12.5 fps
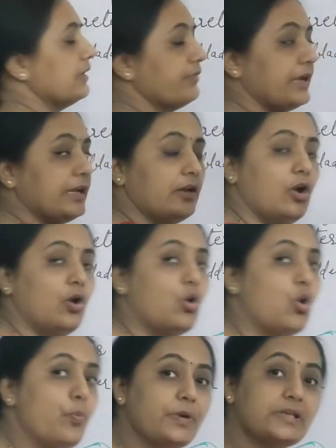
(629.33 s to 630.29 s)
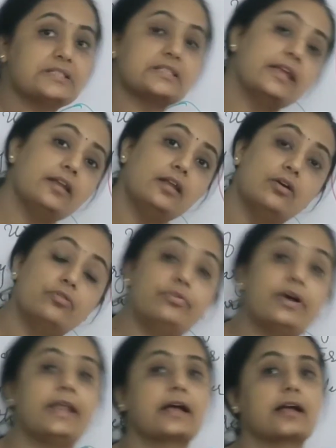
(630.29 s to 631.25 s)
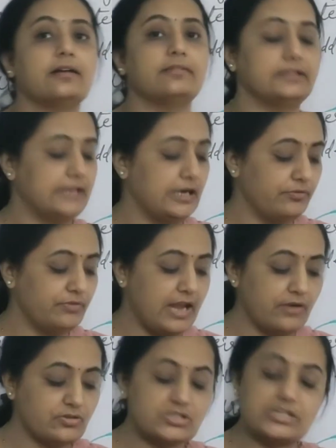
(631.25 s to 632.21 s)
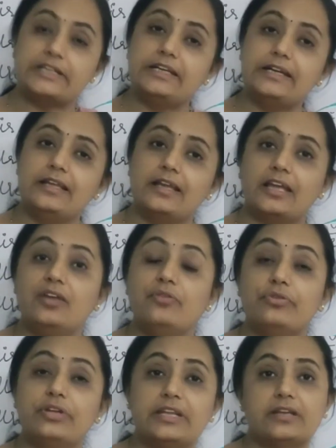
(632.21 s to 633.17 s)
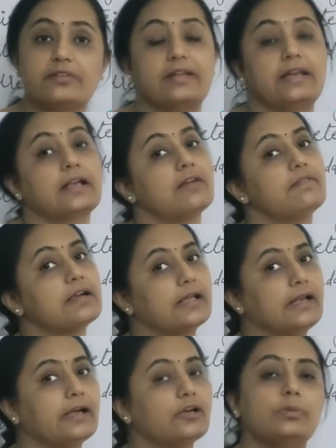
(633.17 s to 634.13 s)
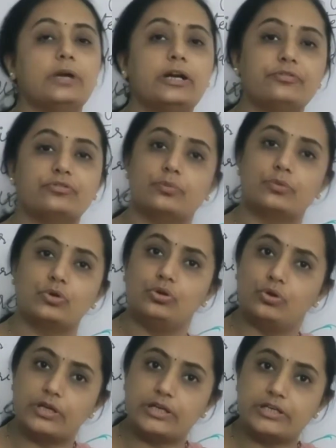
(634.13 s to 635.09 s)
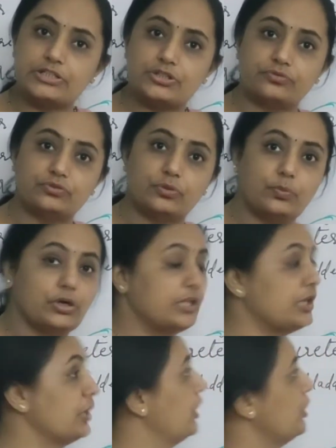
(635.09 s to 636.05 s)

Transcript: vein opens in vena cava, that we have studied. Inferior vena cava collect blood from lower region of the body.